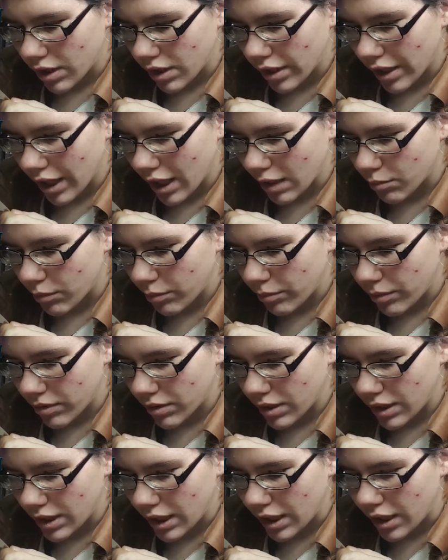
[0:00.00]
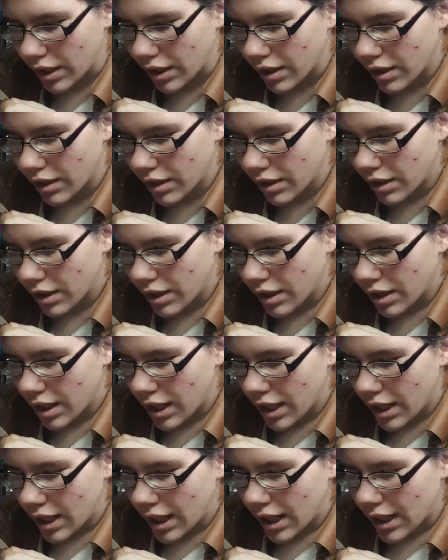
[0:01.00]
chamomile tea,
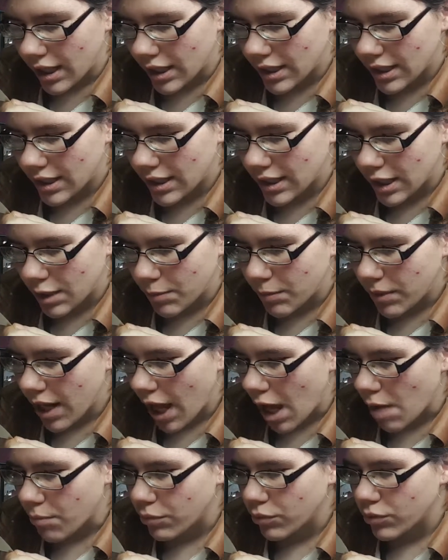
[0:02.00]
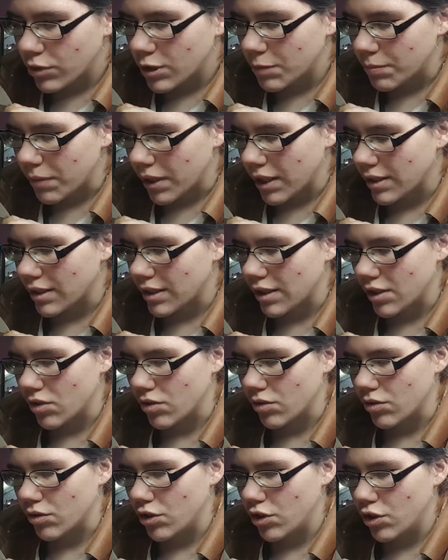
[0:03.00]
and cinnamon apple spices
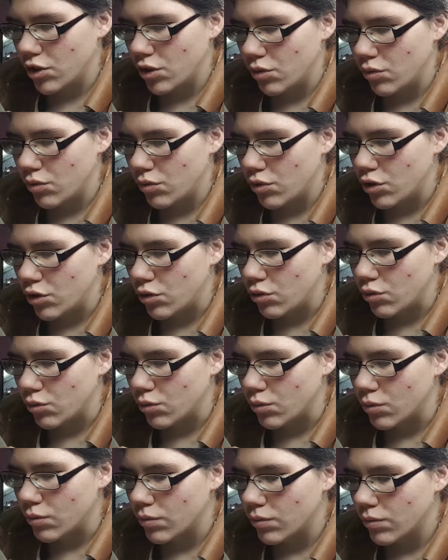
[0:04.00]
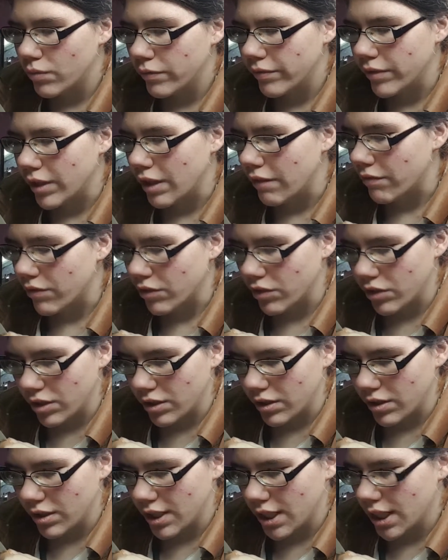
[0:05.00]
are two new flavors, it
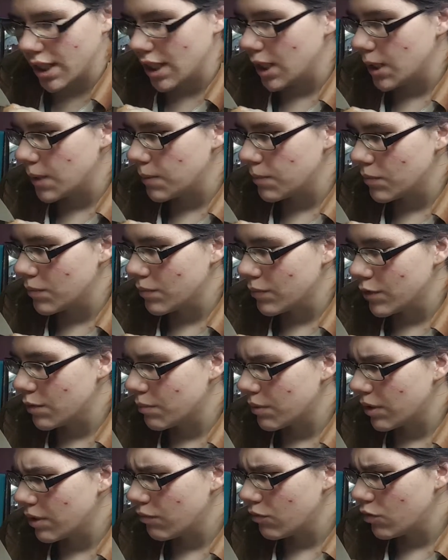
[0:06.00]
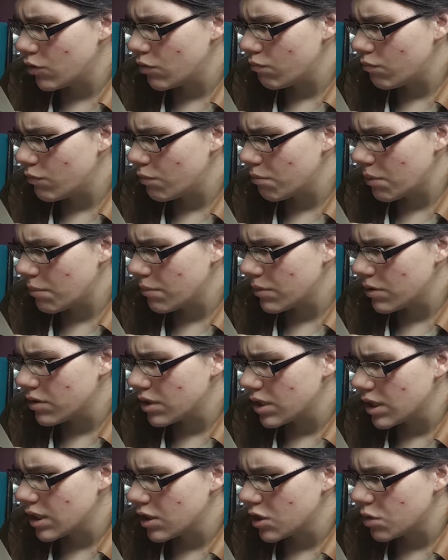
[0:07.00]
seems. But I remember
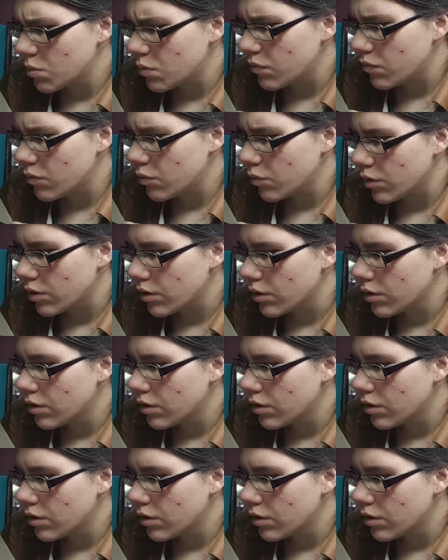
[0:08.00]
seeing this before.